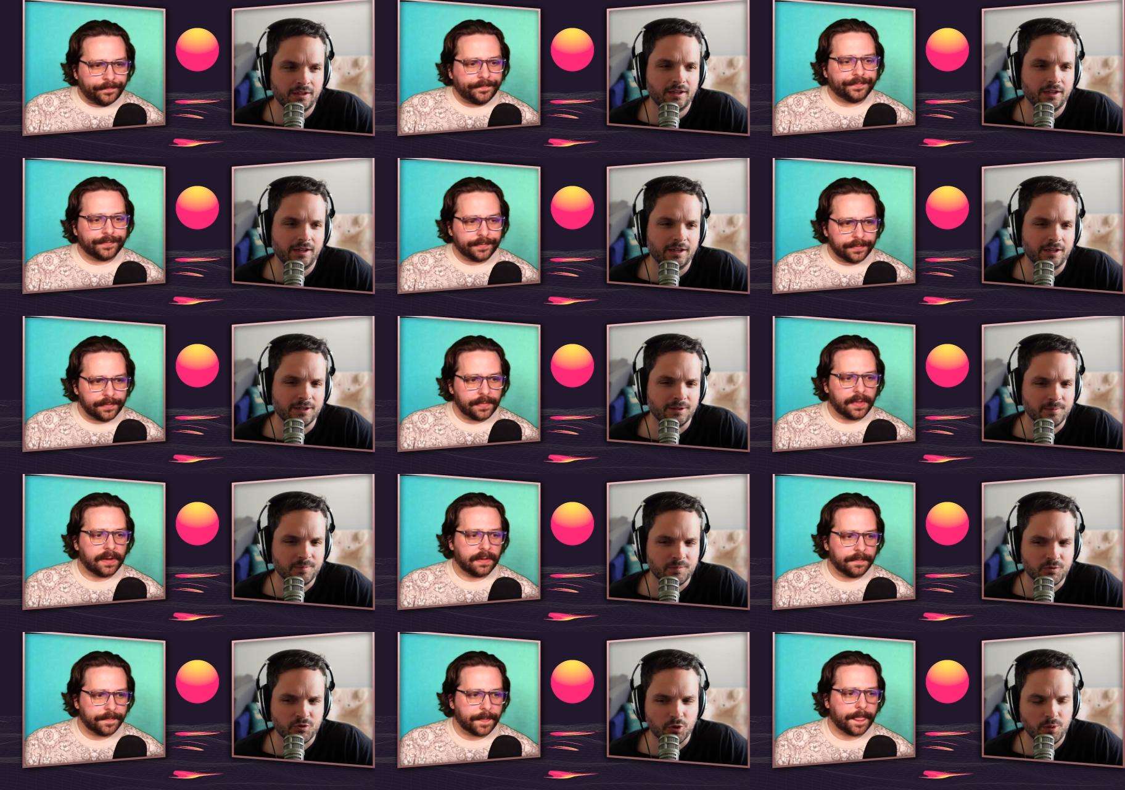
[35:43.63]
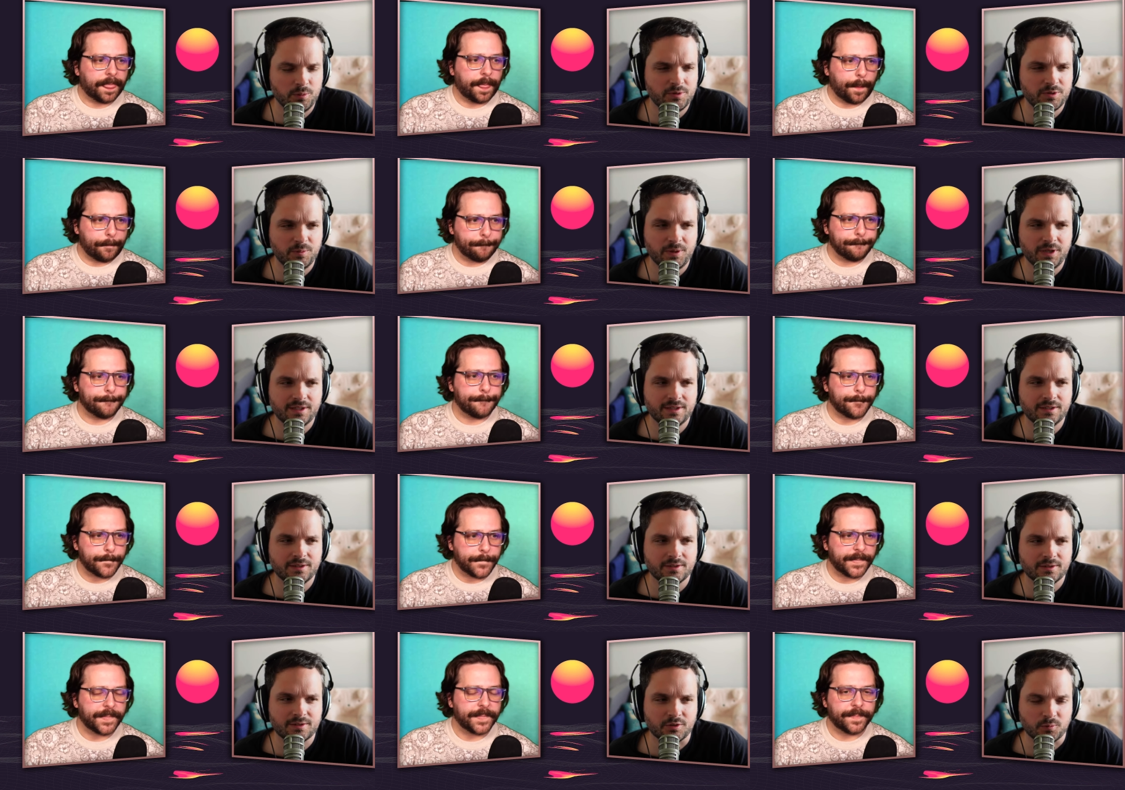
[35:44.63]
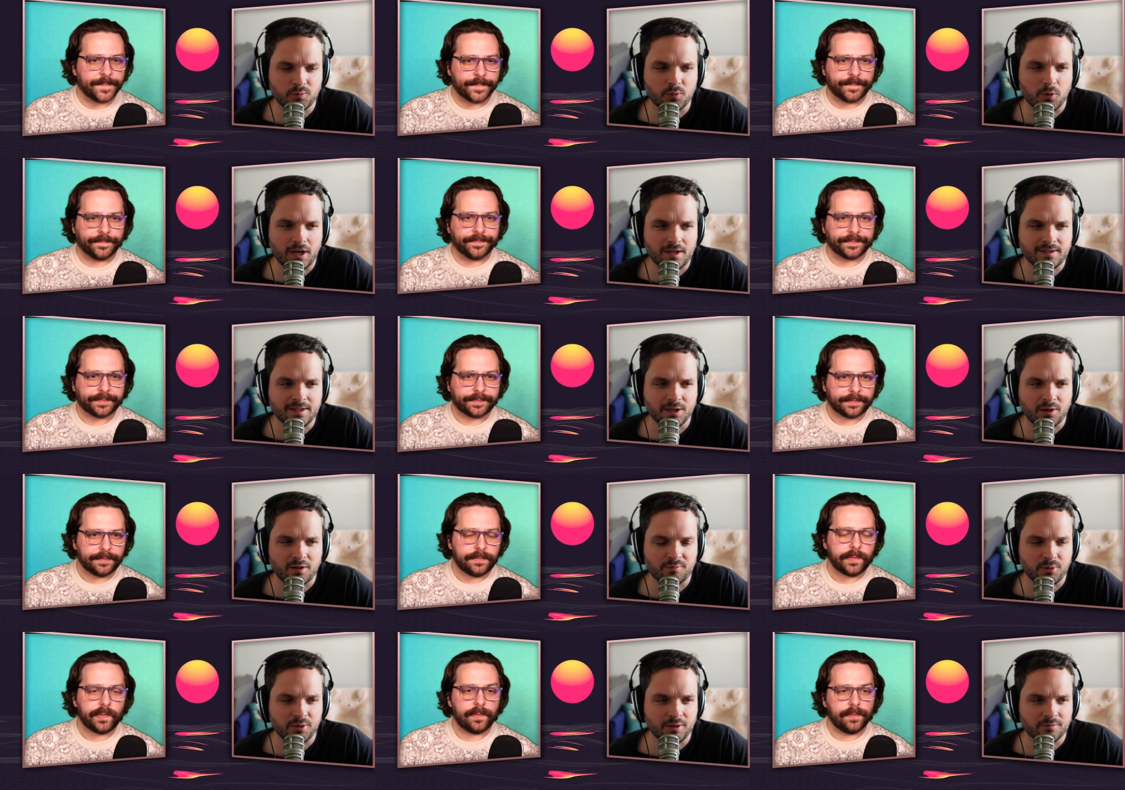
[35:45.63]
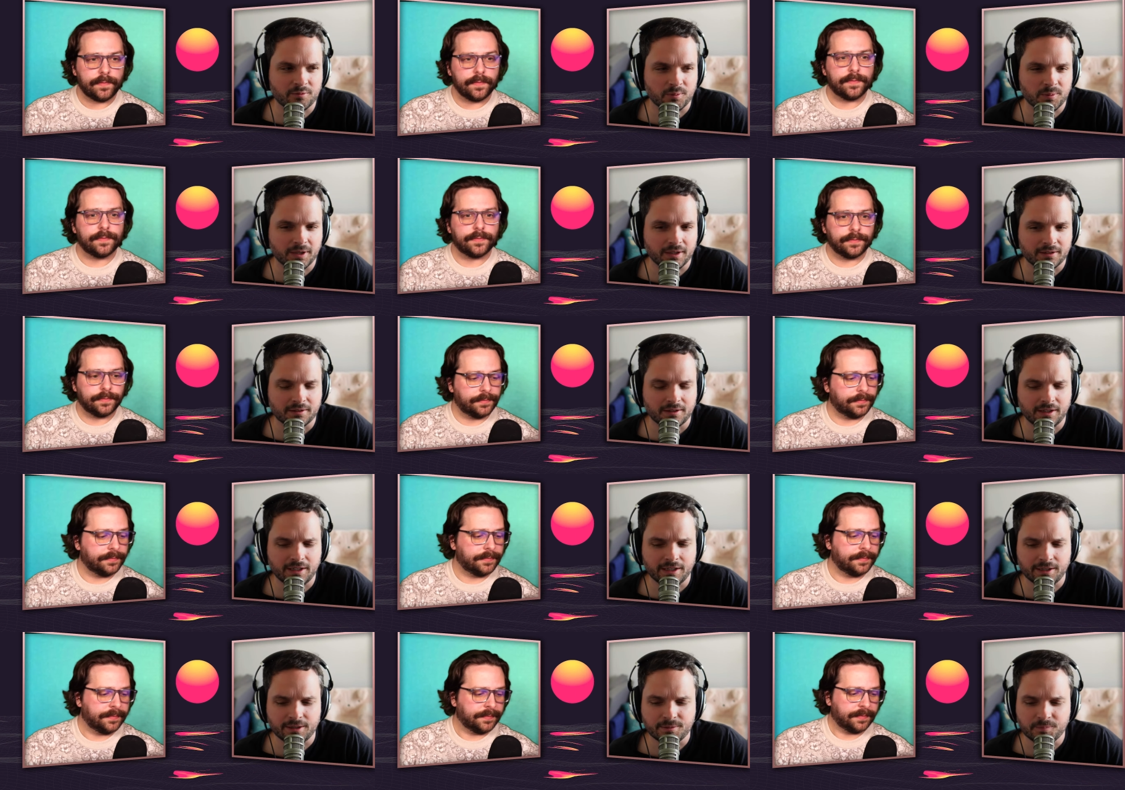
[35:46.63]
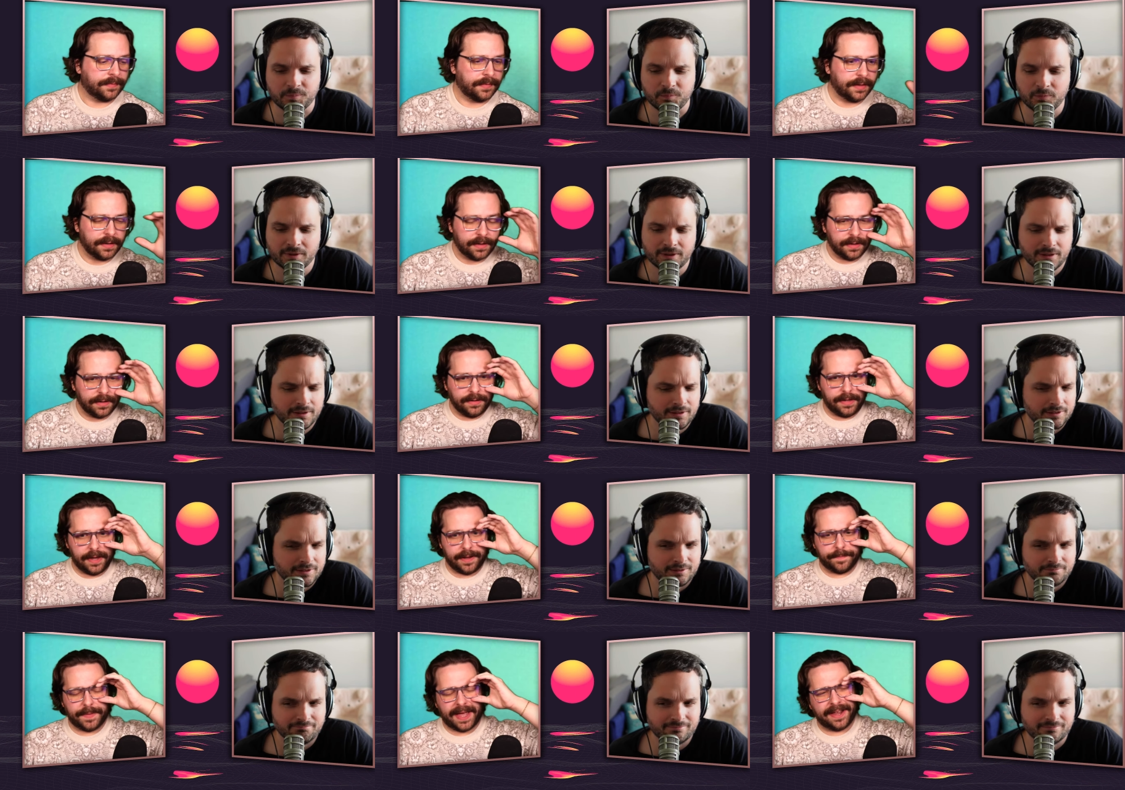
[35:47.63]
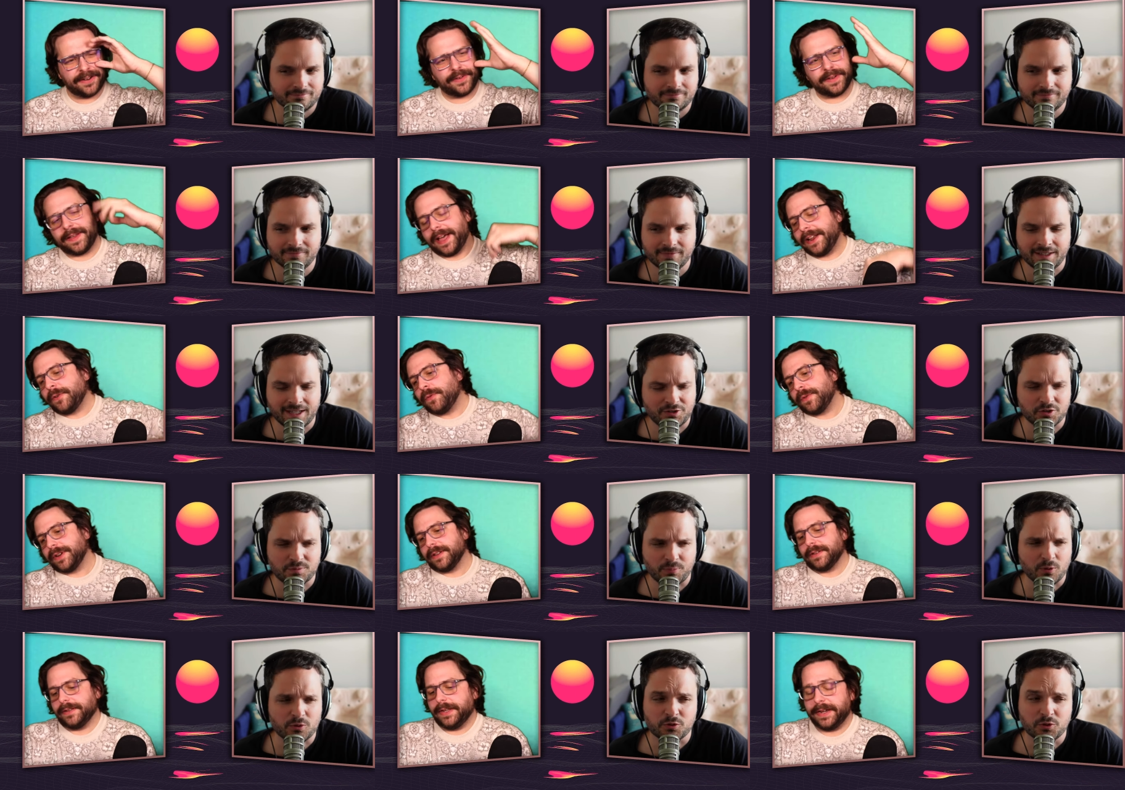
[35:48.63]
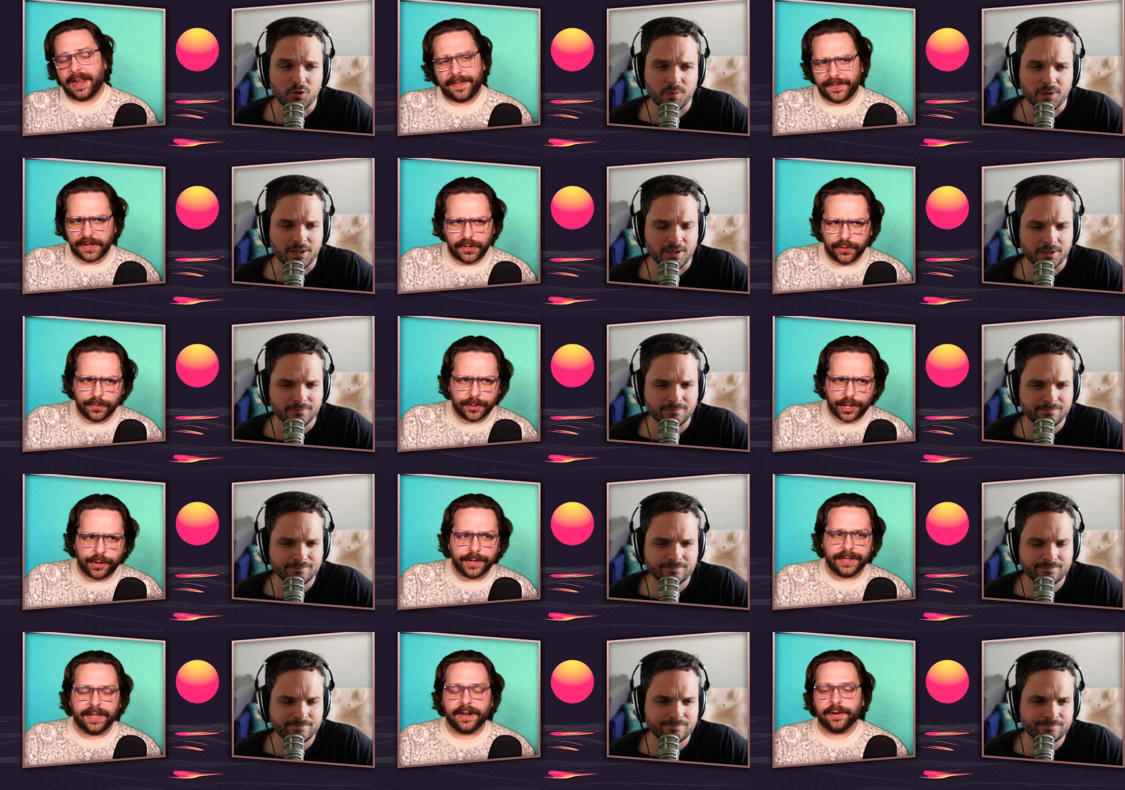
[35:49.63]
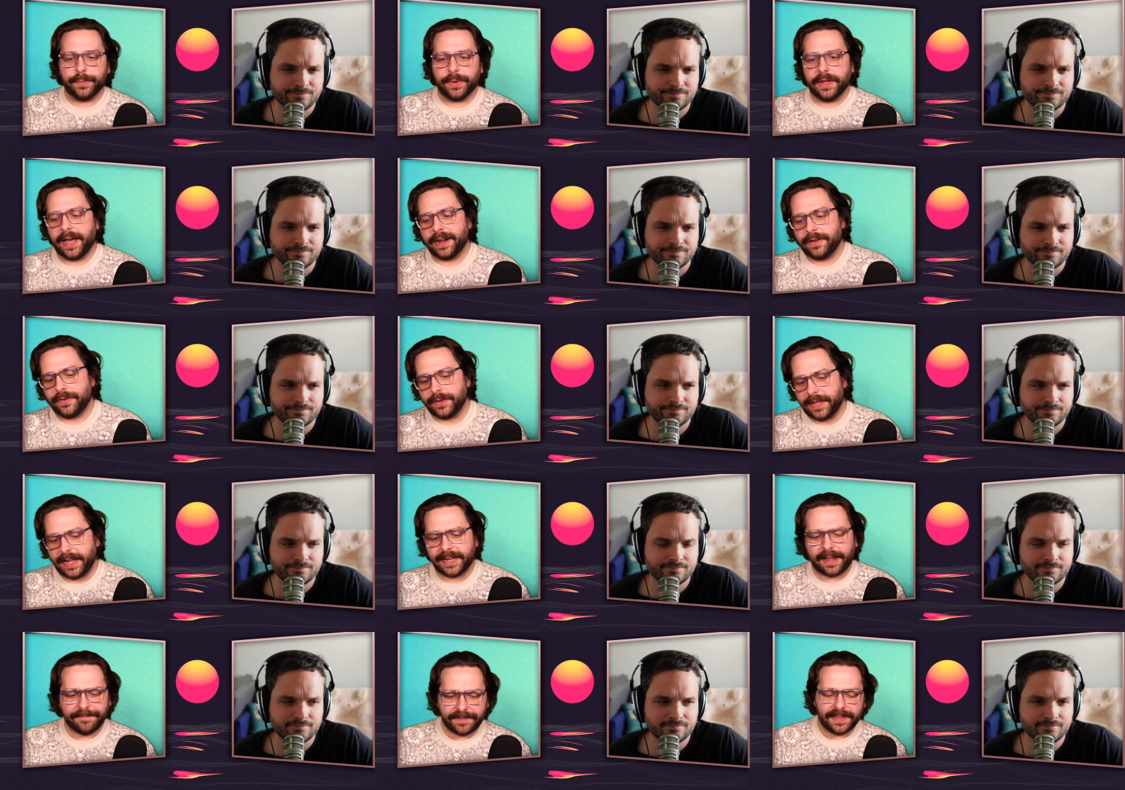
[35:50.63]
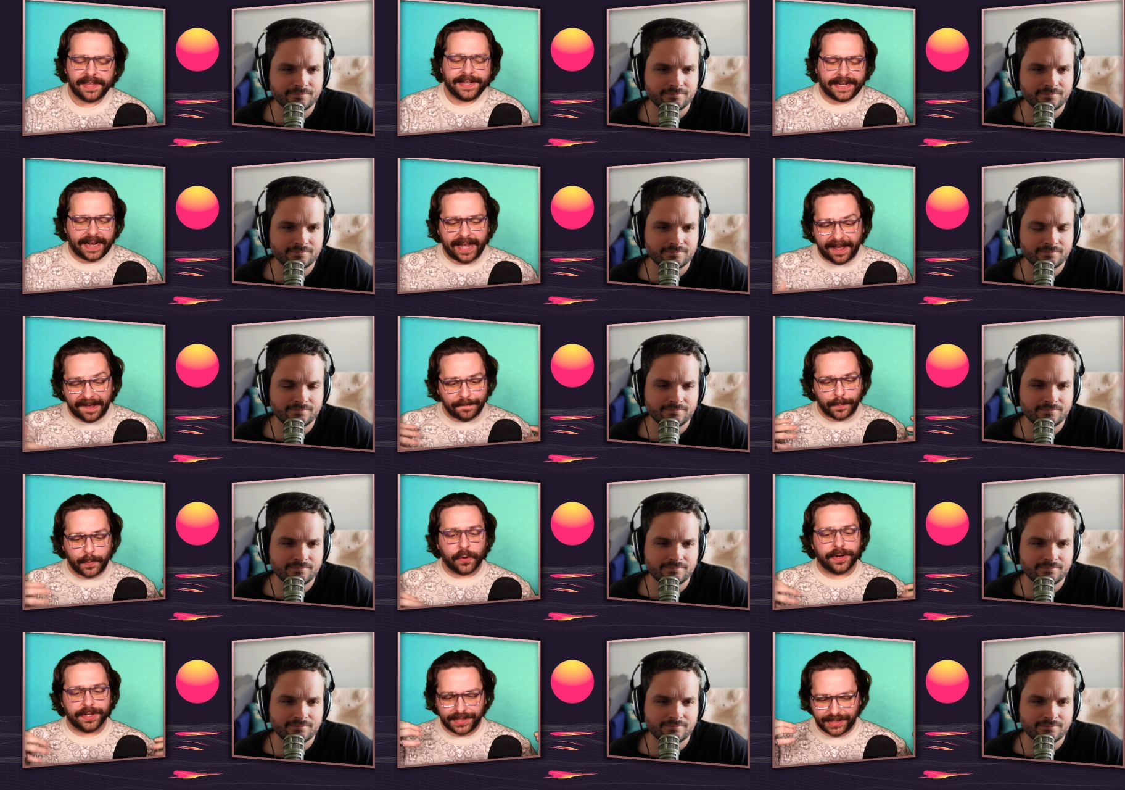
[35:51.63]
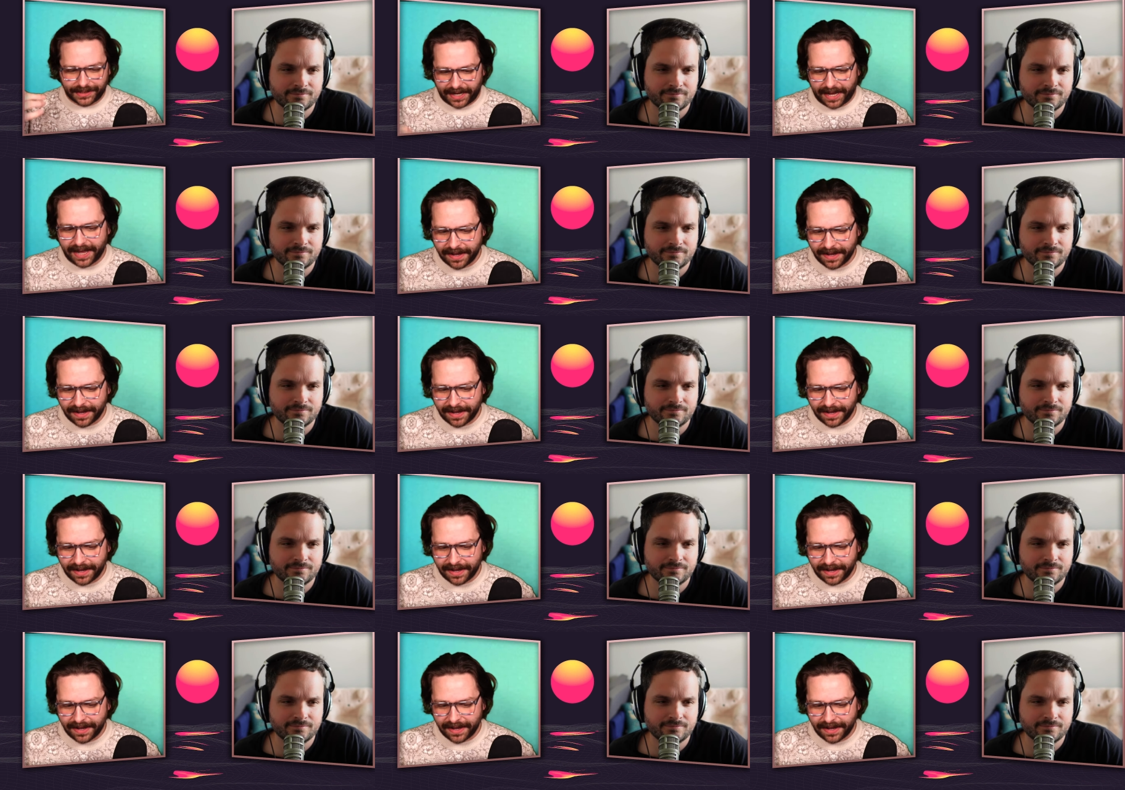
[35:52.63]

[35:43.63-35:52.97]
Speaker 1: Um, so it was a bit surprising and off-putting for me.
Speaker 2: Um, yeah, I don't I don't want to, and not that you were going there, but I don't like I feel like I have more to say,